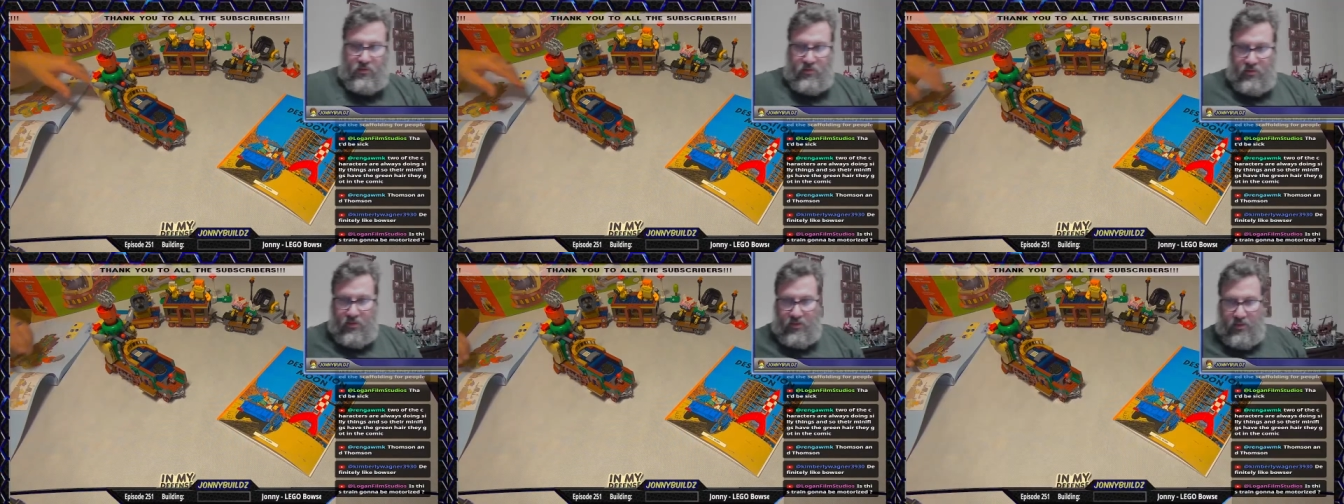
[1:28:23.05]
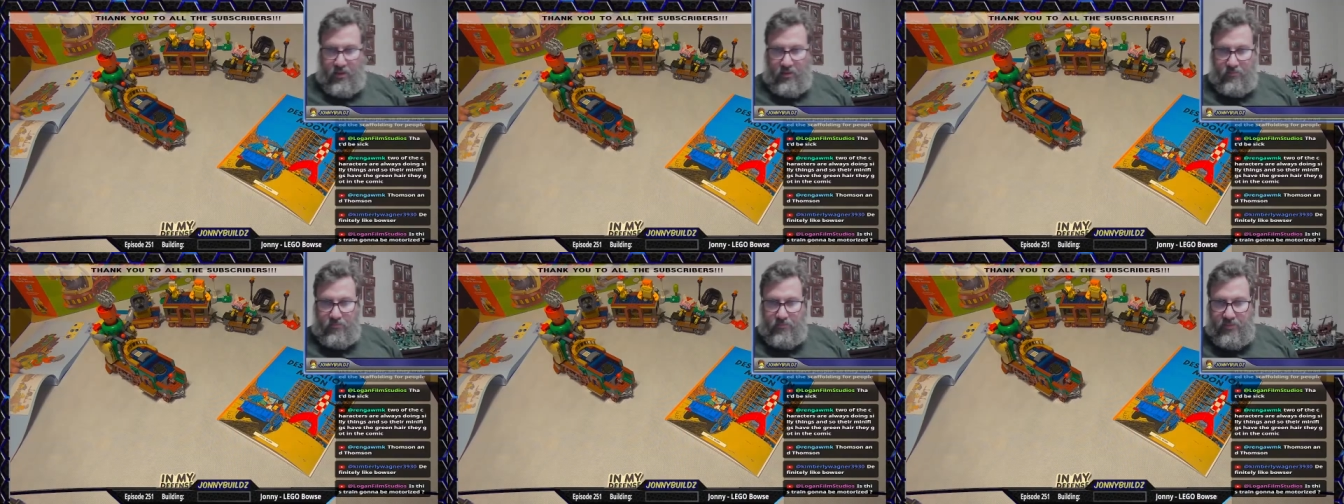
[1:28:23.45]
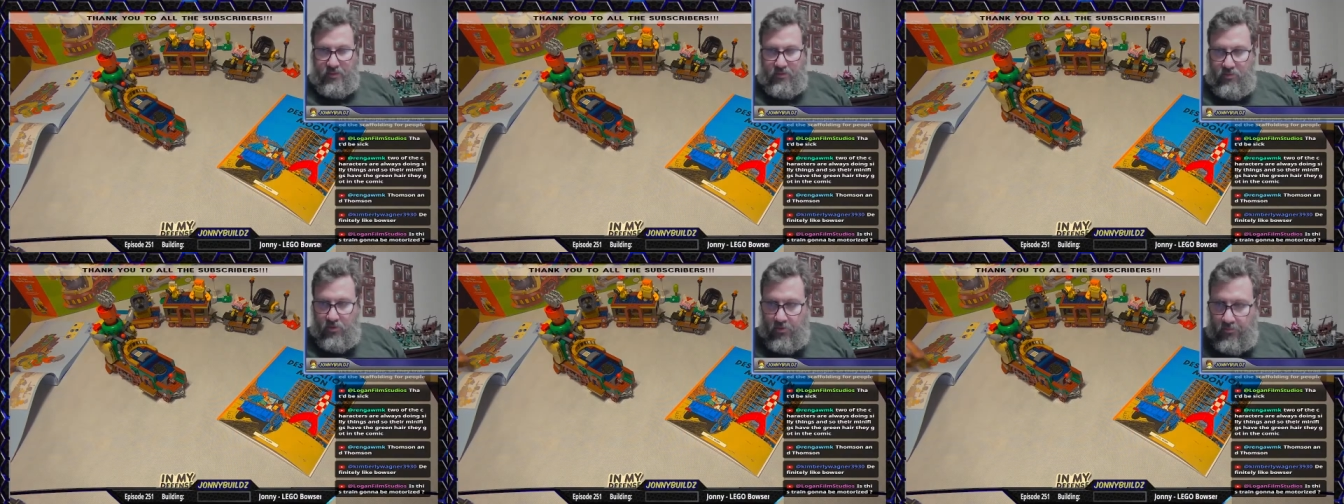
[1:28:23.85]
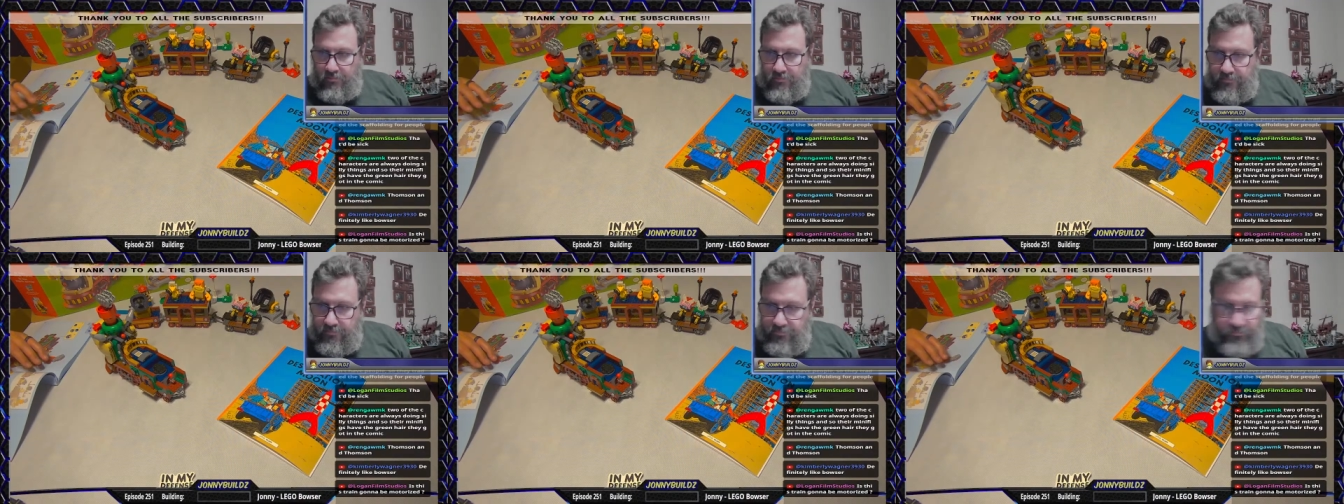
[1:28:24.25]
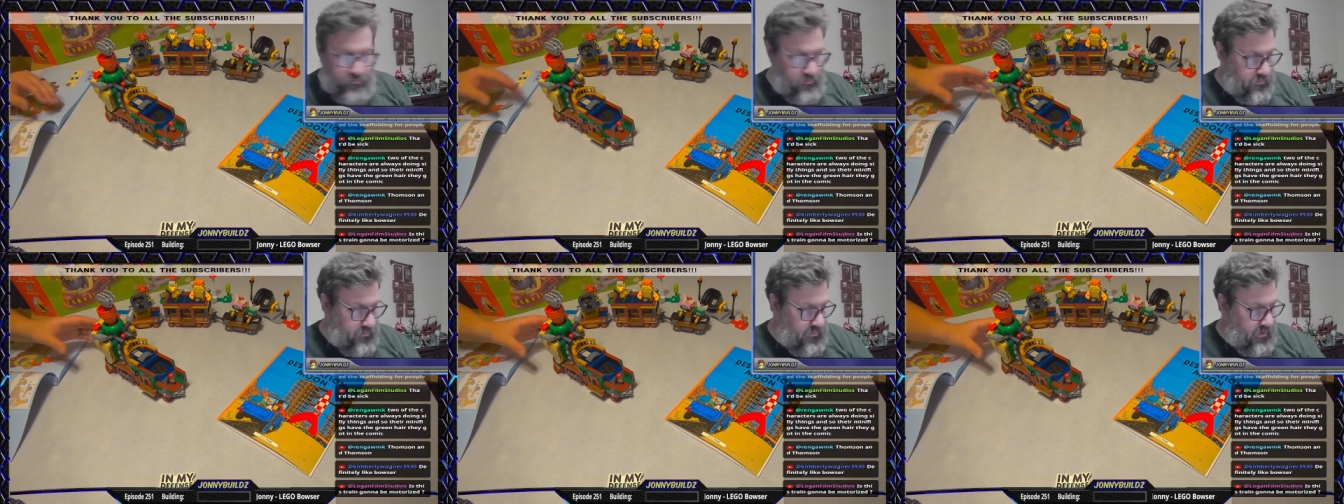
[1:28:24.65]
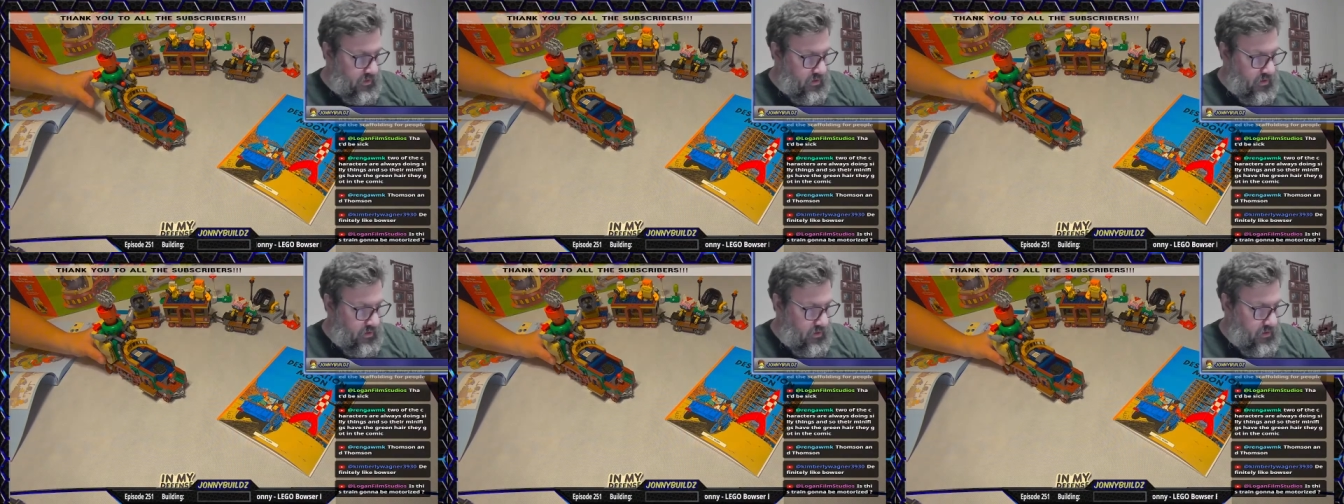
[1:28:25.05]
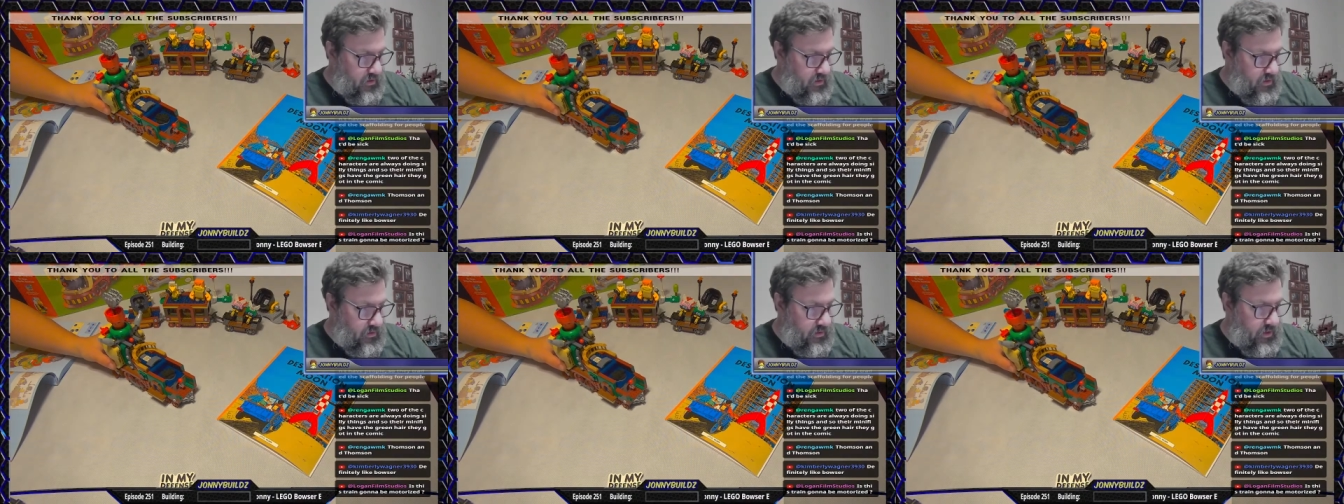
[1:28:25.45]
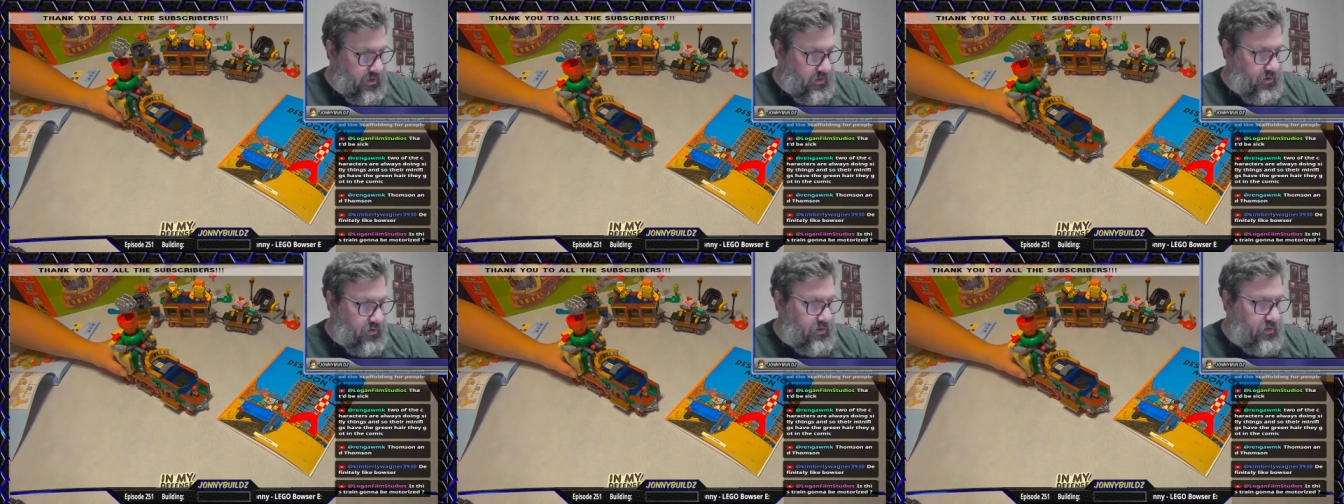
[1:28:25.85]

Like that. So there we go.